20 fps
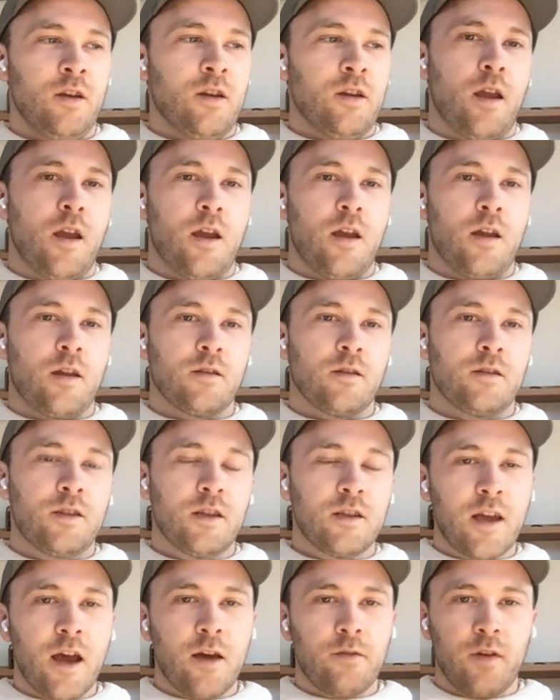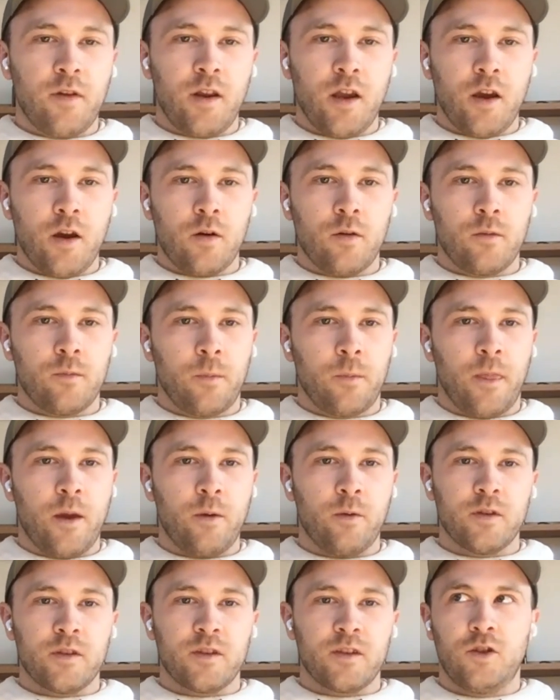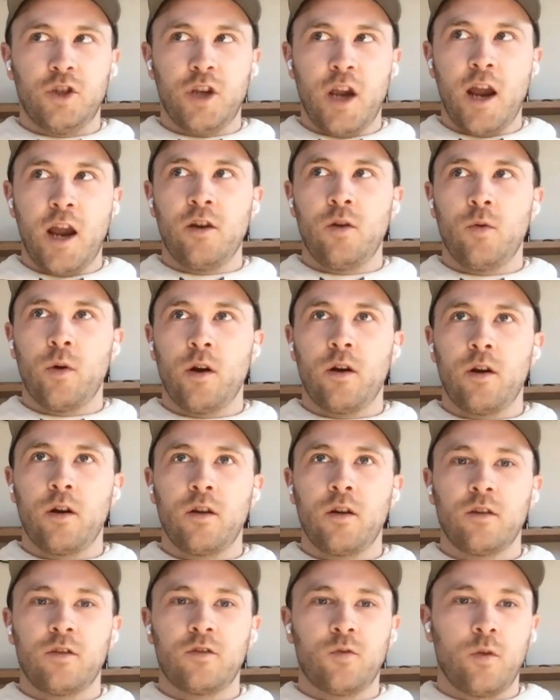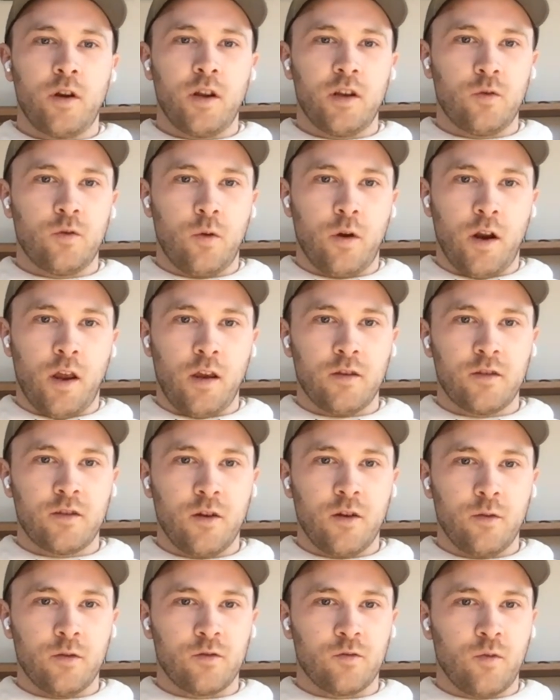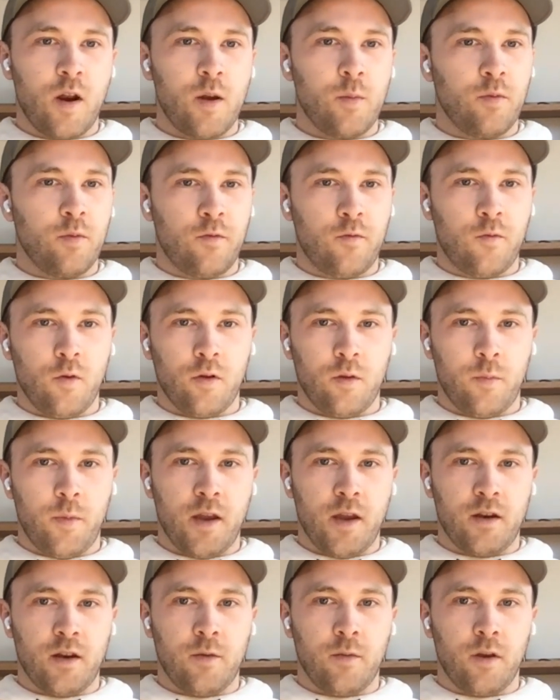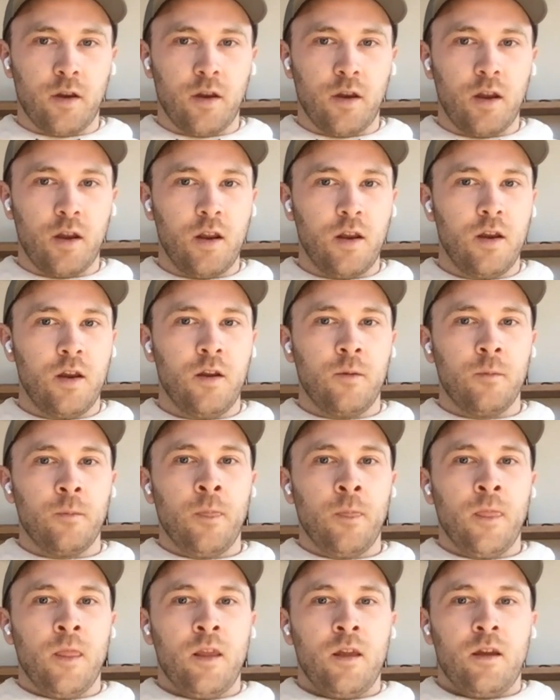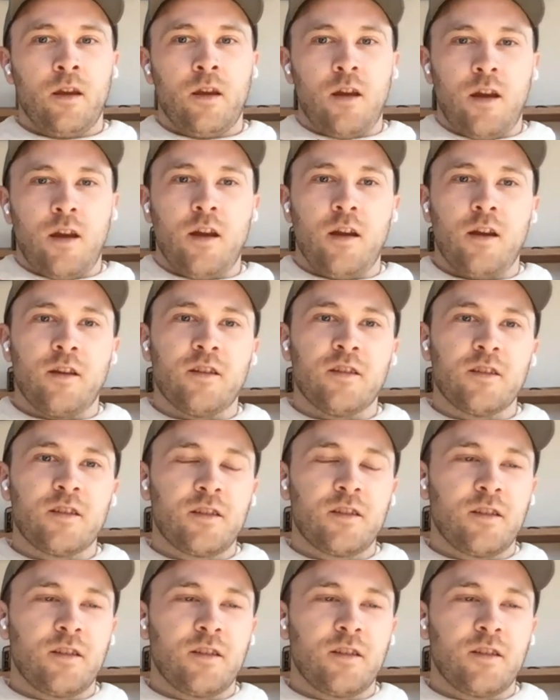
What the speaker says: And did that video. It was January 2020. So it was right before the pandemic hit. And